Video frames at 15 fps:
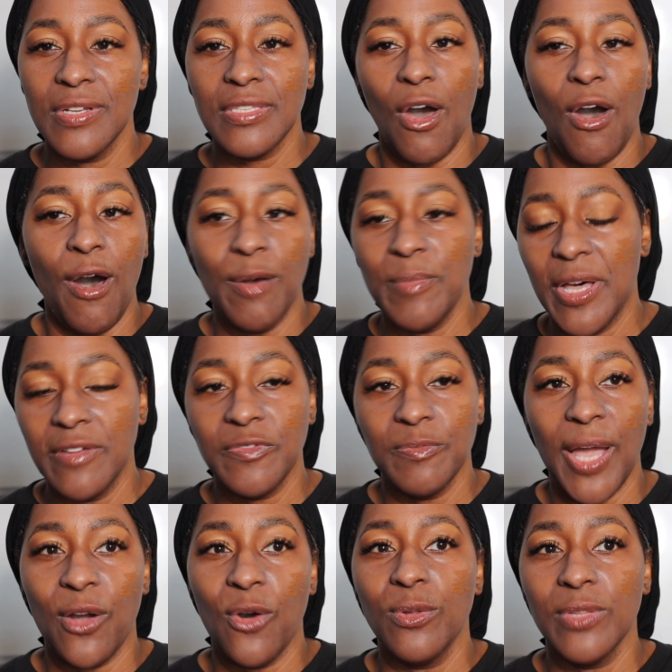This thing
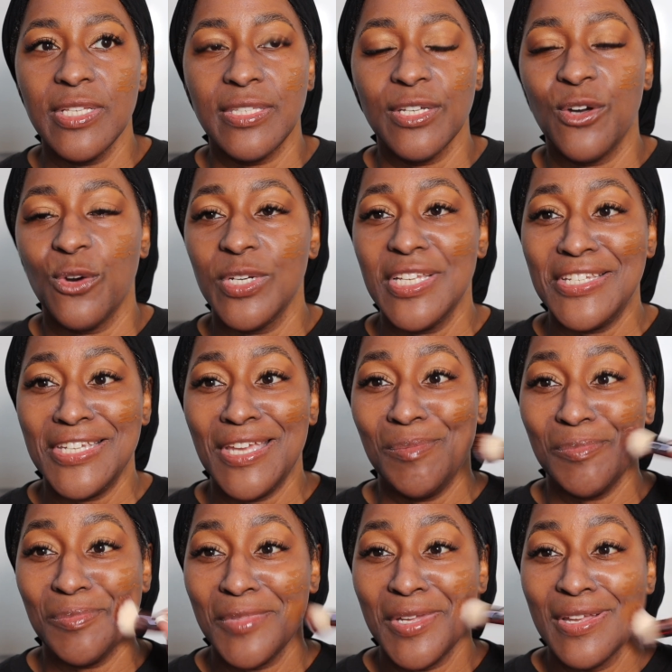don't move. I
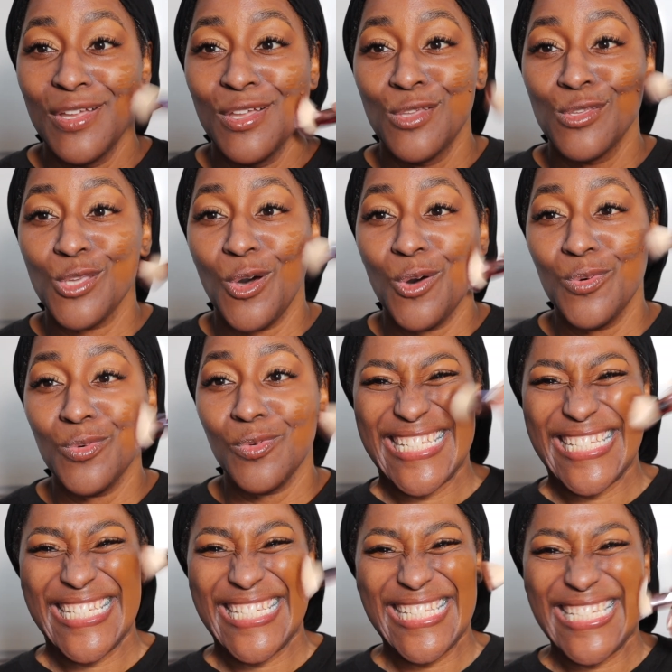don't care about
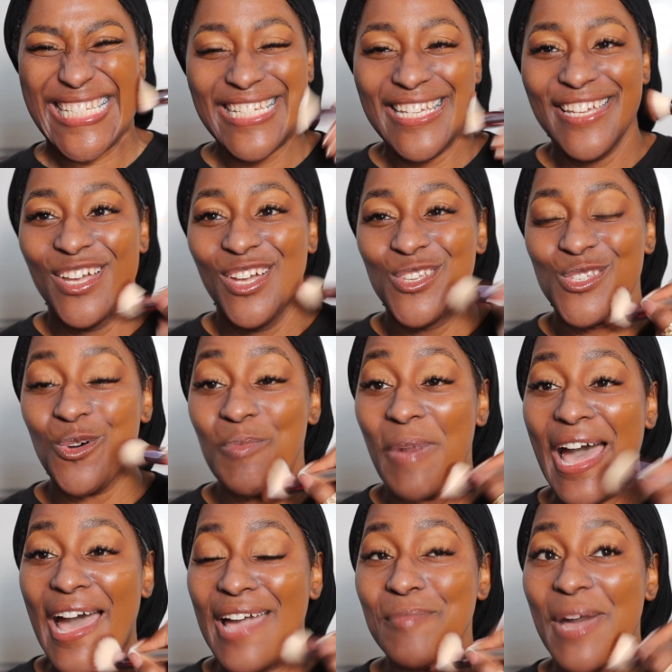nobody's kit but
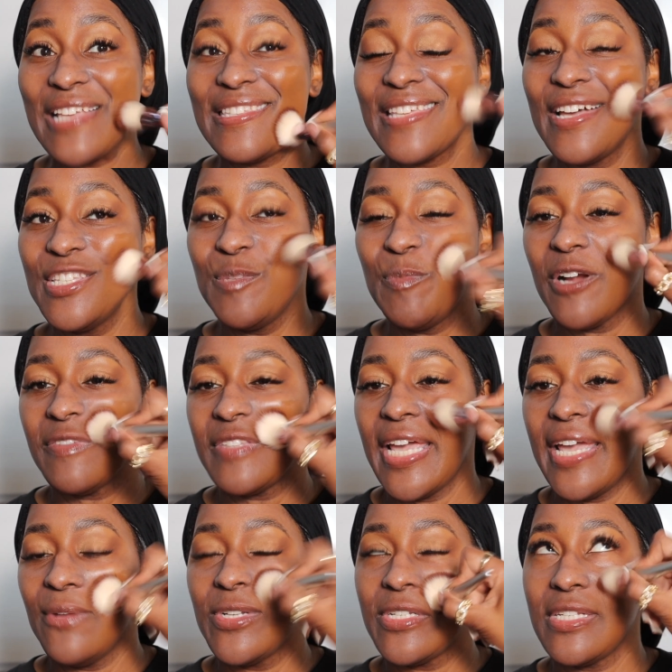my own. And I'm going to tell
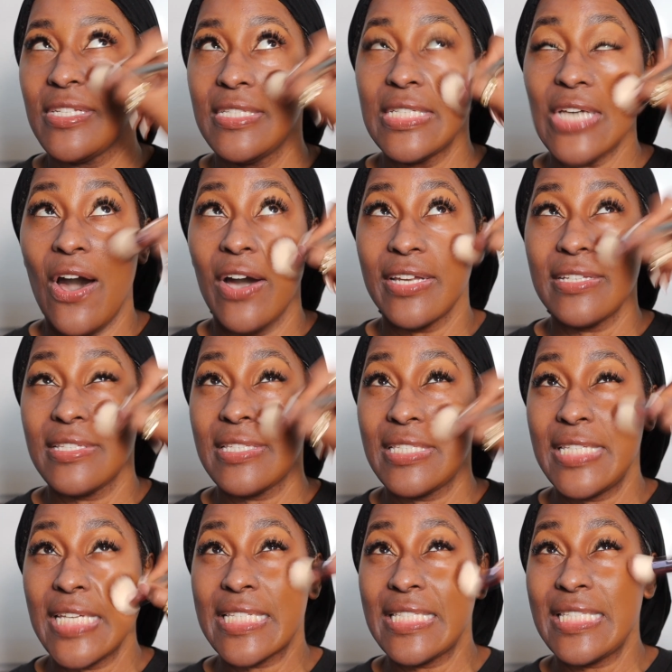you right now, this was the
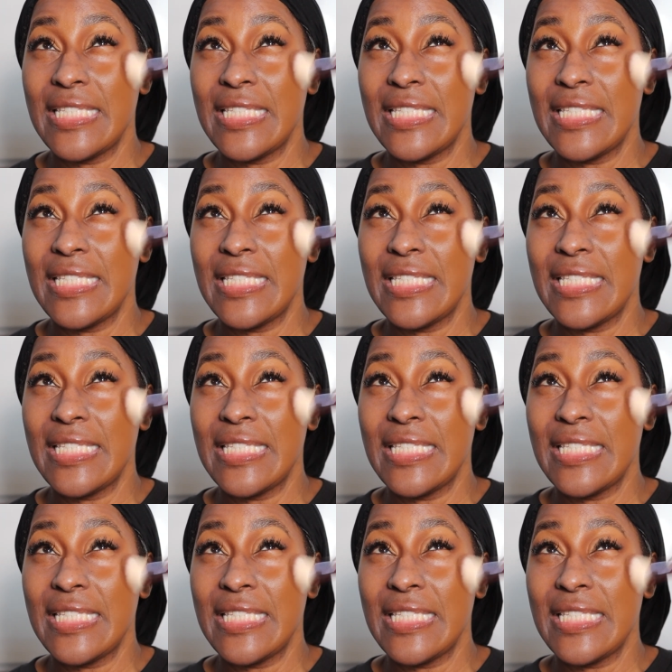best